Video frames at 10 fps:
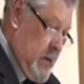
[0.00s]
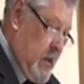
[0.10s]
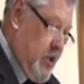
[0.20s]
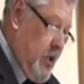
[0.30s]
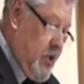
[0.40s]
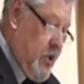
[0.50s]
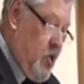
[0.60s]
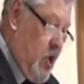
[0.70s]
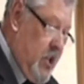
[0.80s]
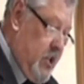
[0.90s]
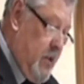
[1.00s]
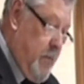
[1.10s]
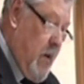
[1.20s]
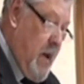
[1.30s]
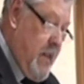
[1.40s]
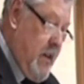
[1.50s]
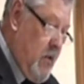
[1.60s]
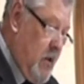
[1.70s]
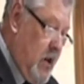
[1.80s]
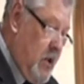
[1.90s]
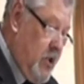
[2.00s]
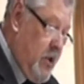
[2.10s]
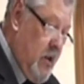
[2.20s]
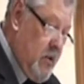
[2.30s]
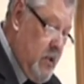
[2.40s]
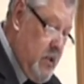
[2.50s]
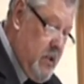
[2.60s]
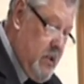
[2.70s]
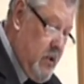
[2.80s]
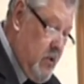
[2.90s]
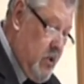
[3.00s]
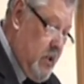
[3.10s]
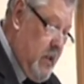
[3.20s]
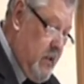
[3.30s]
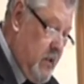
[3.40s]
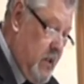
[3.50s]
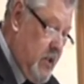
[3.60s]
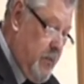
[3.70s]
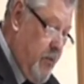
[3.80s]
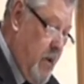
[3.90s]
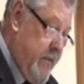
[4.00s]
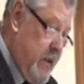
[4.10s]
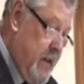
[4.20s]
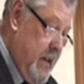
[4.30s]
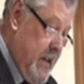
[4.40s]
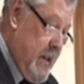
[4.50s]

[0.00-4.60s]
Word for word: It's not suggested by the oncology doctors that you seek the test privately